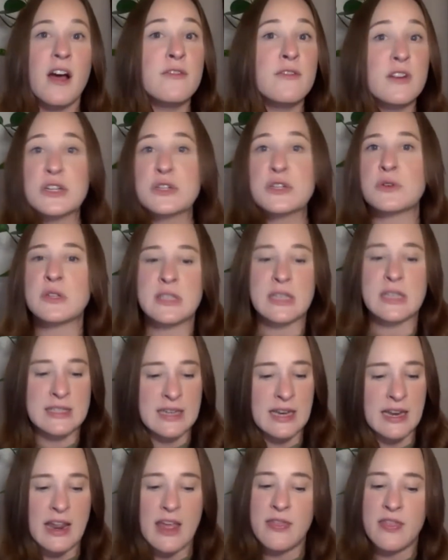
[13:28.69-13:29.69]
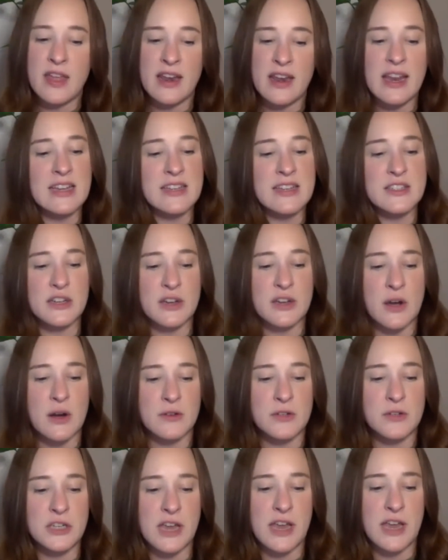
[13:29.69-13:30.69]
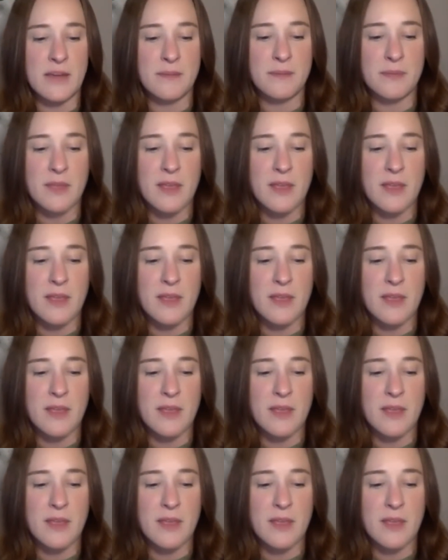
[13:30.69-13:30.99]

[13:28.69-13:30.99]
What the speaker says: virtual assistant and then into coaching.